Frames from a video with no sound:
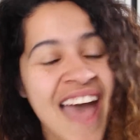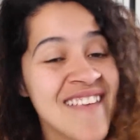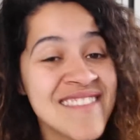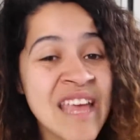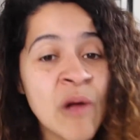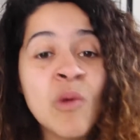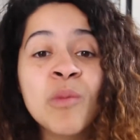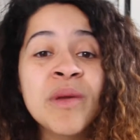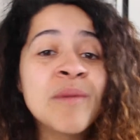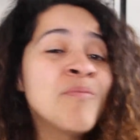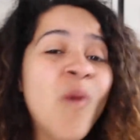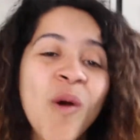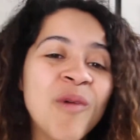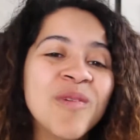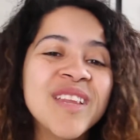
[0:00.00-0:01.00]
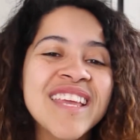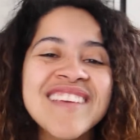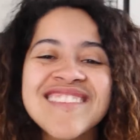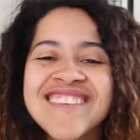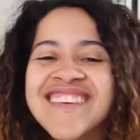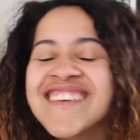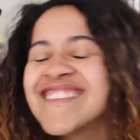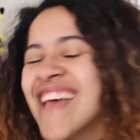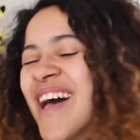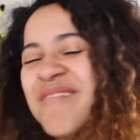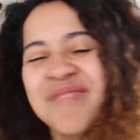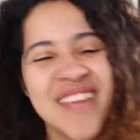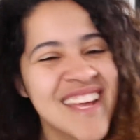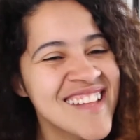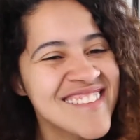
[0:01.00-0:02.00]
as there will be more releases,
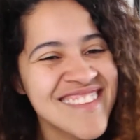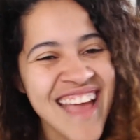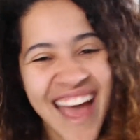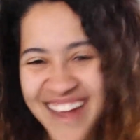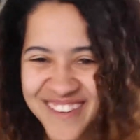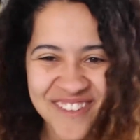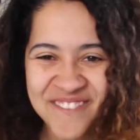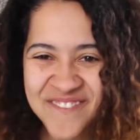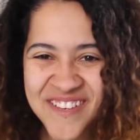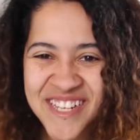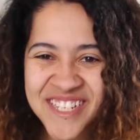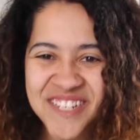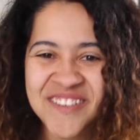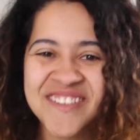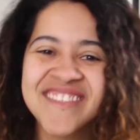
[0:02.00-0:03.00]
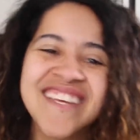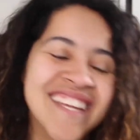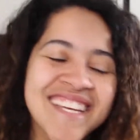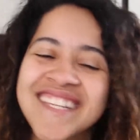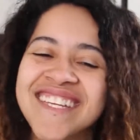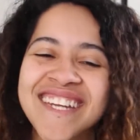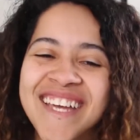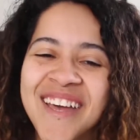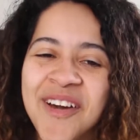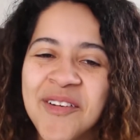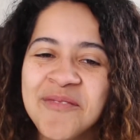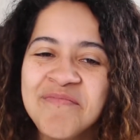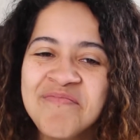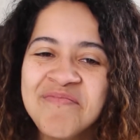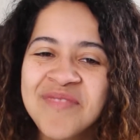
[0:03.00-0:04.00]
updates, and new features in
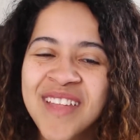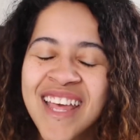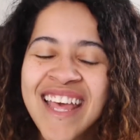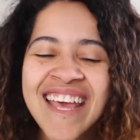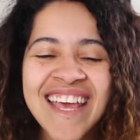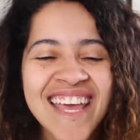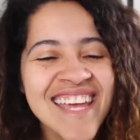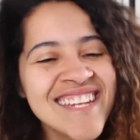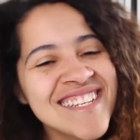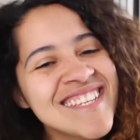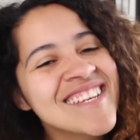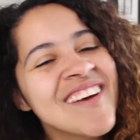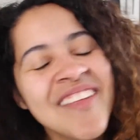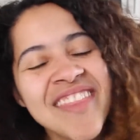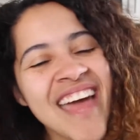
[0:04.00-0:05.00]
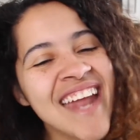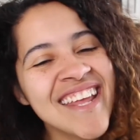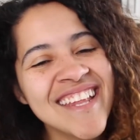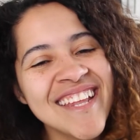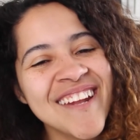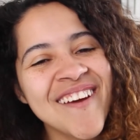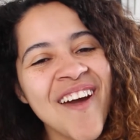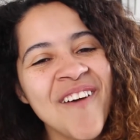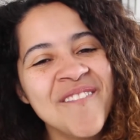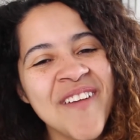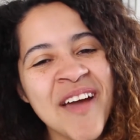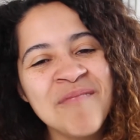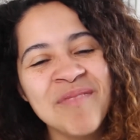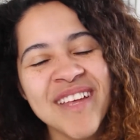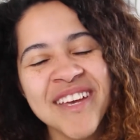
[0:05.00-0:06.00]
Cliniko. Until then, Cliniko
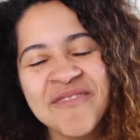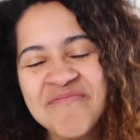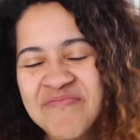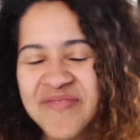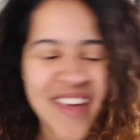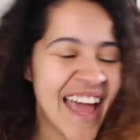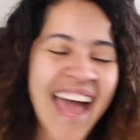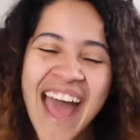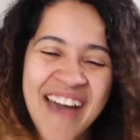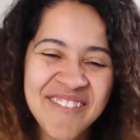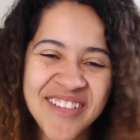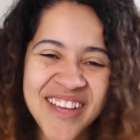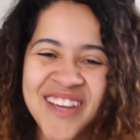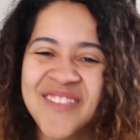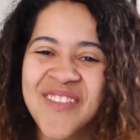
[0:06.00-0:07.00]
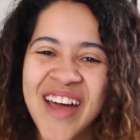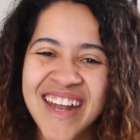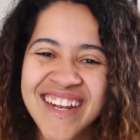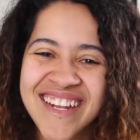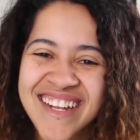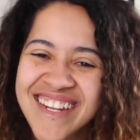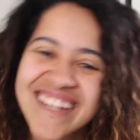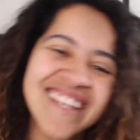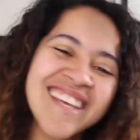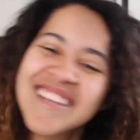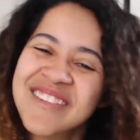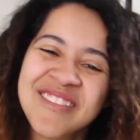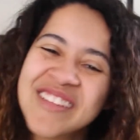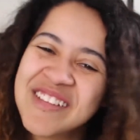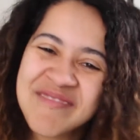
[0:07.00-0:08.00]
family, have a good one.
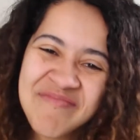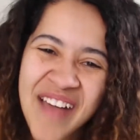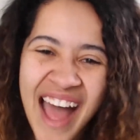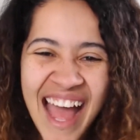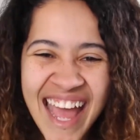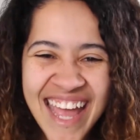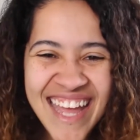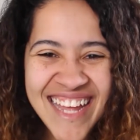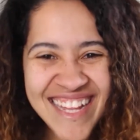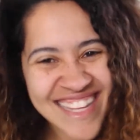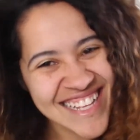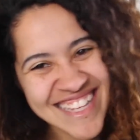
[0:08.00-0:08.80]
Bye.